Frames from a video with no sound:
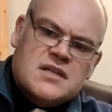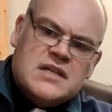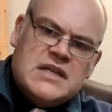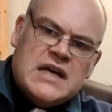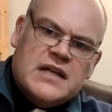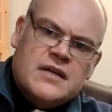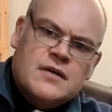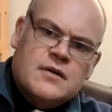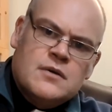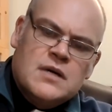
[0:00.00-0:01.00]

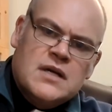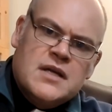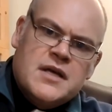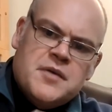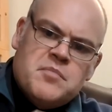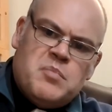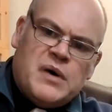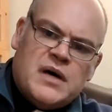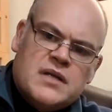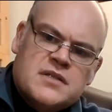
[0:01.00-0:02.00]
Yellow,
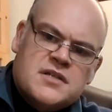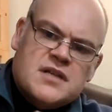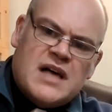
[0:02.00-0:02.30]
but